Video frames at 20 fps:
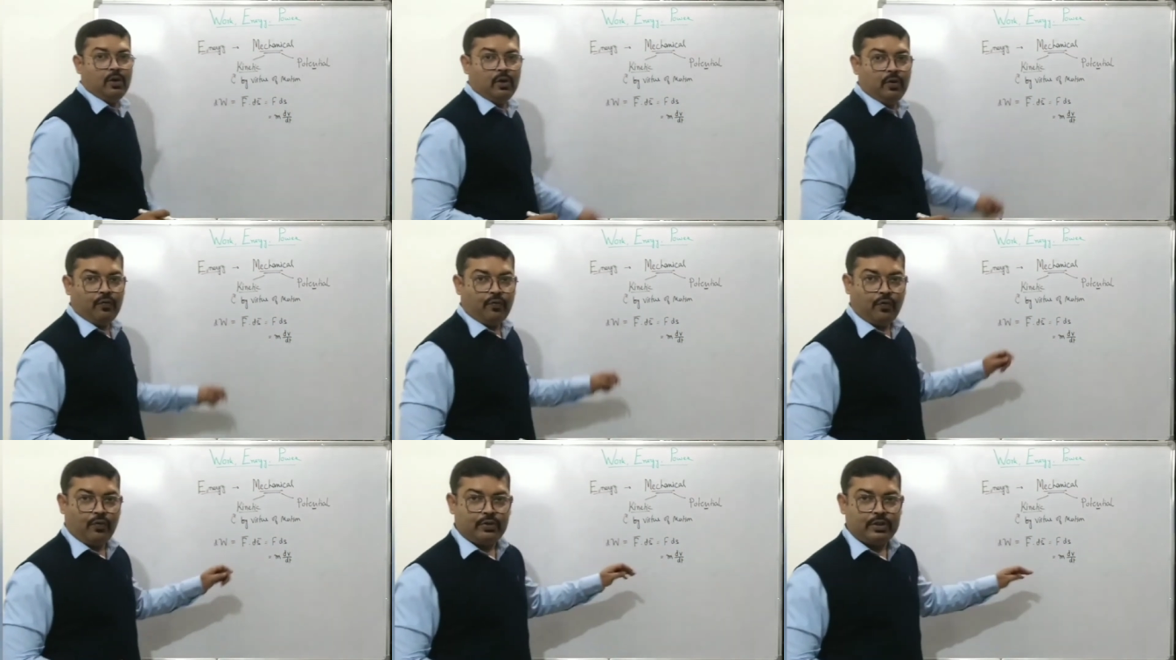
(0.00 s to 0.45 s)

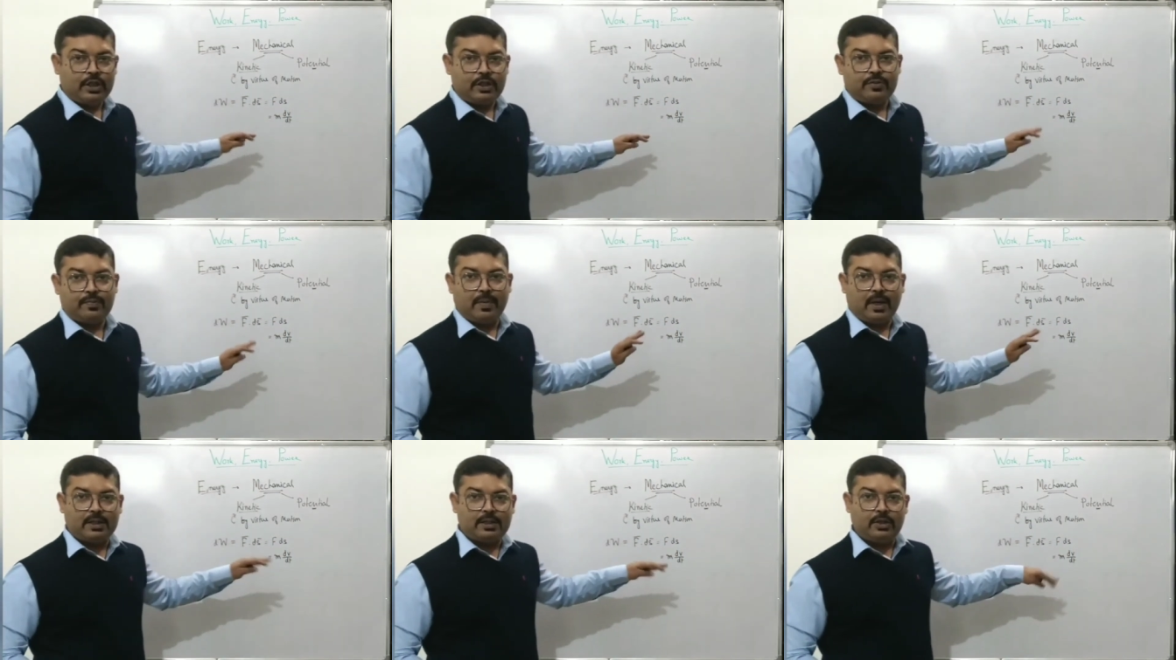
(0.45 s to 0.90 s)
Force is
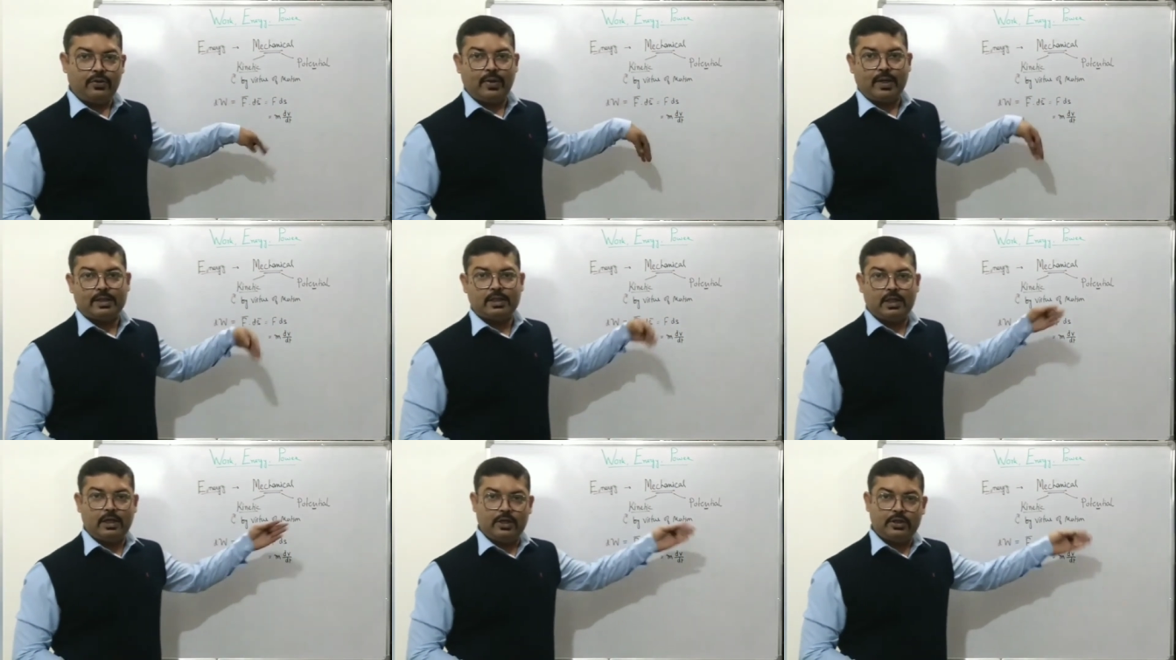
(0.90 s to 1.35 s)
mass into
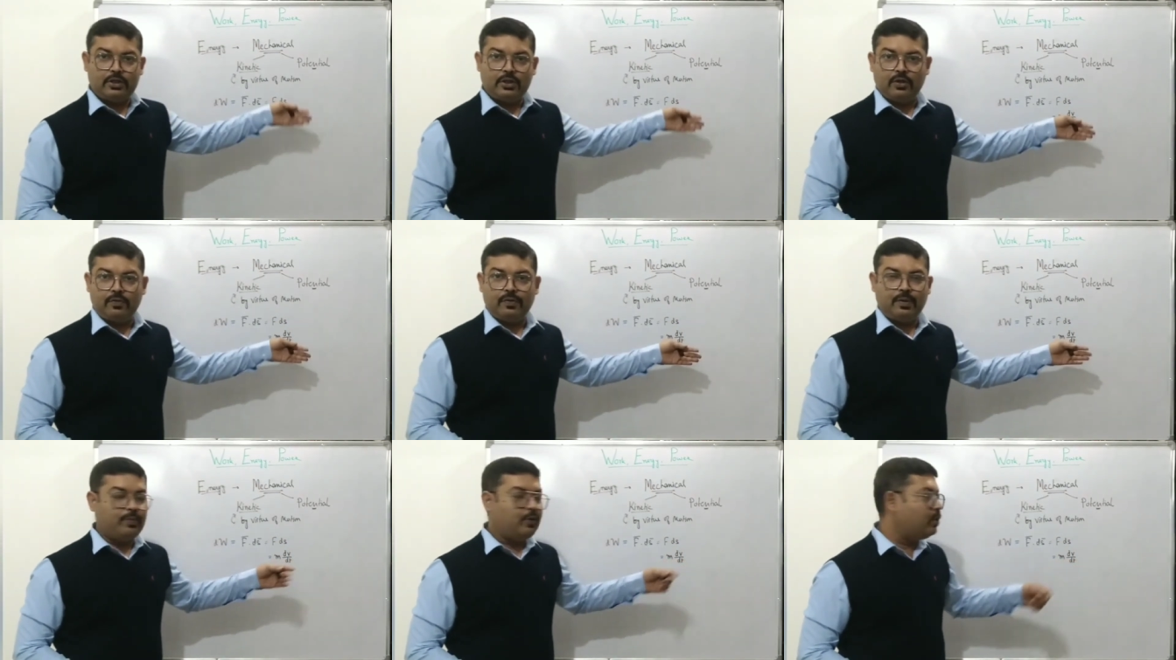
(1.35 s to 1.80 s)
acceleration of
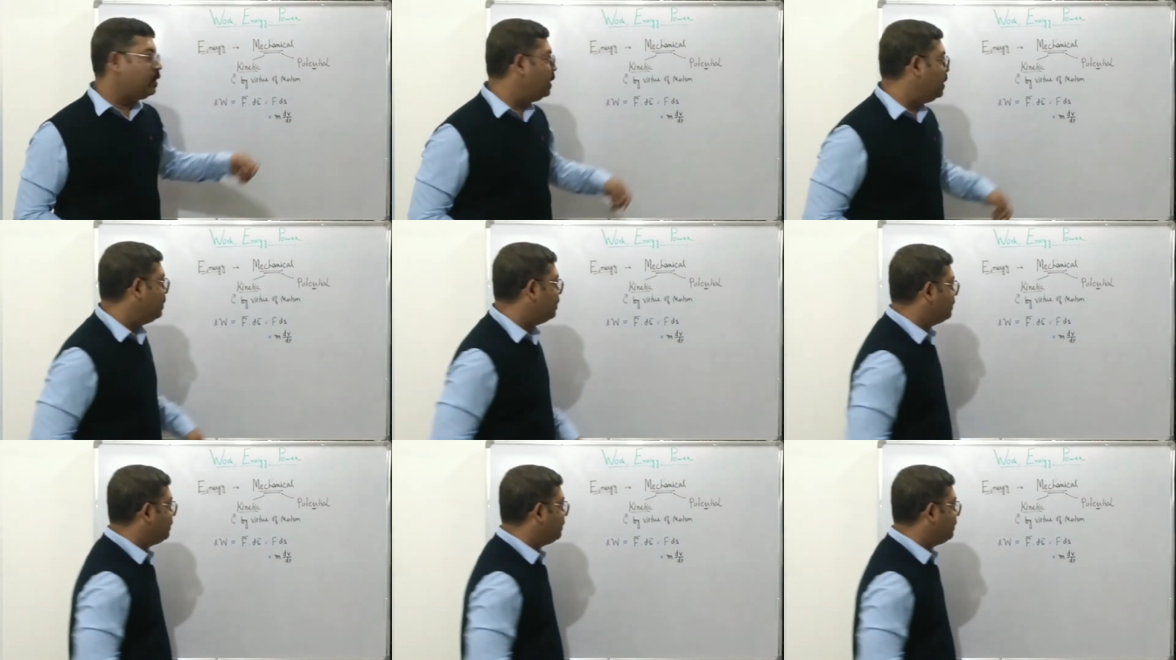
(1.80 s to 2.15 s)
the body.